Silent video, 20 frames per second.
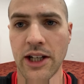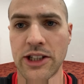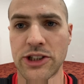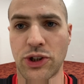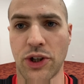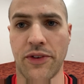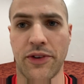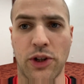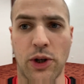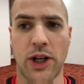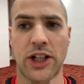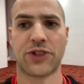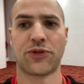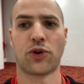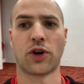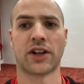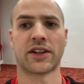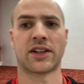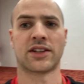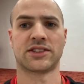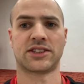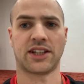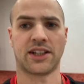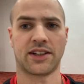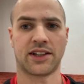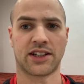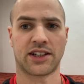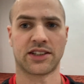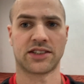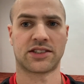So even though I was fourth in
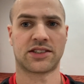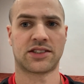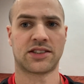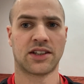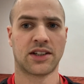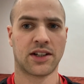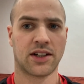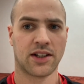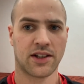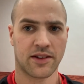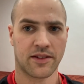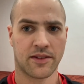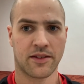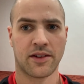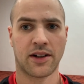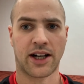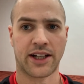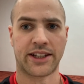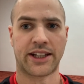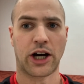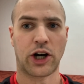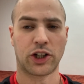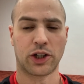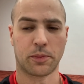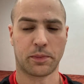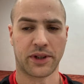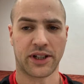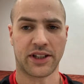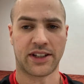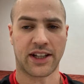seniors,
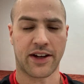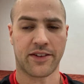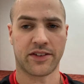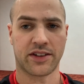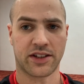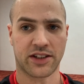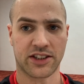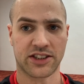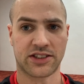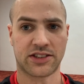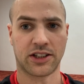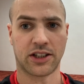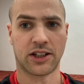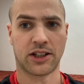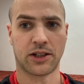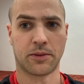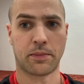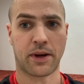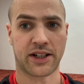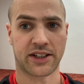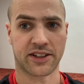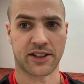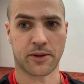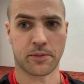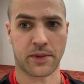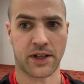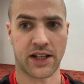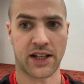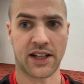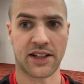undoubtedly Devin is still better than
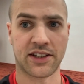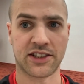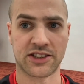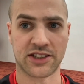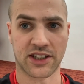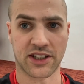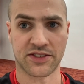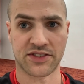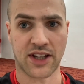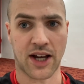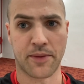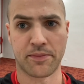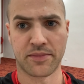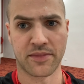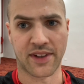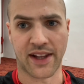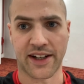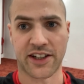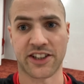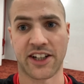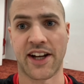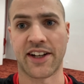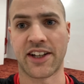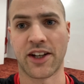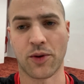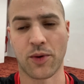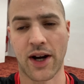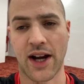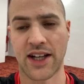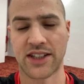me. He deserves, like,
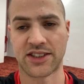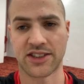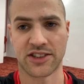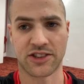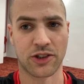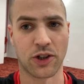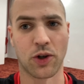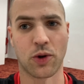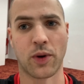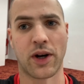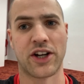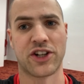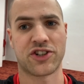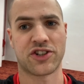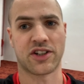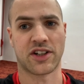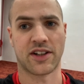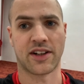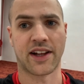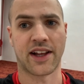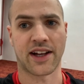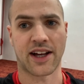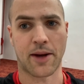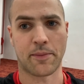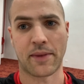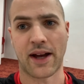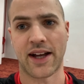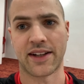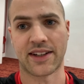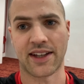ranking wise, there's no question. Like, I'm
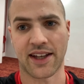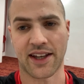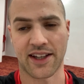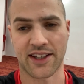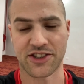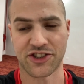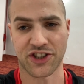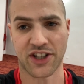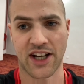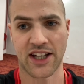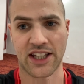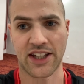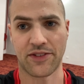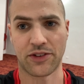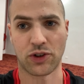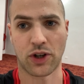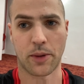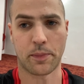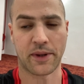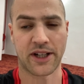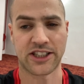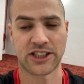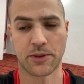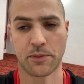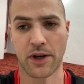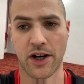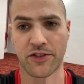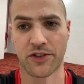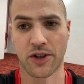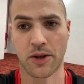not taking his rank, even though I placed
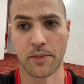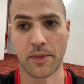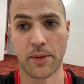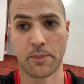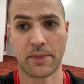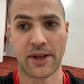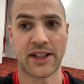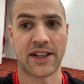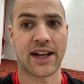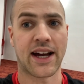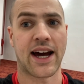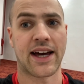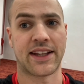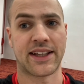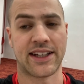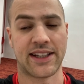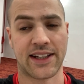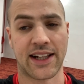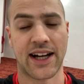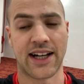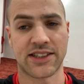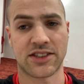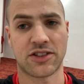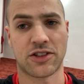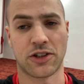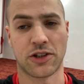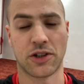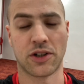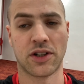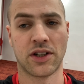above him and beat a guy that he lost
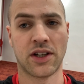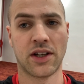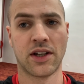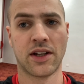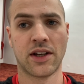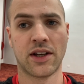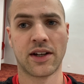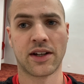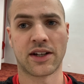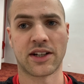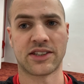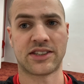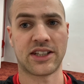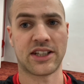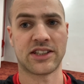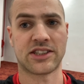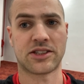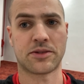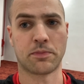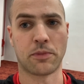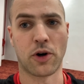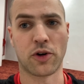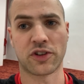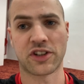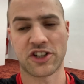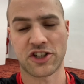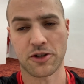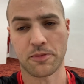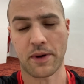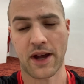to, because he
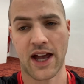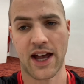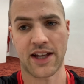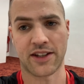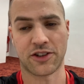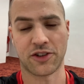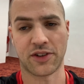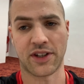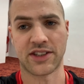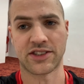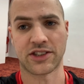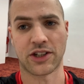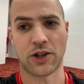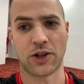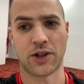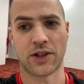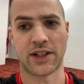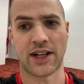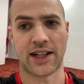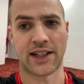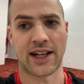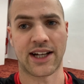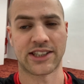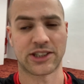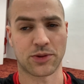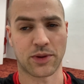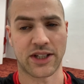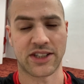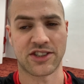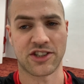smoked Japan 2 days ago and I lost
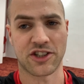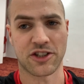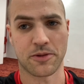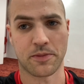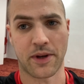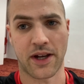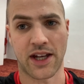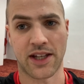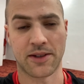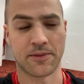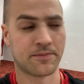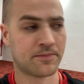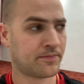twice to Japan.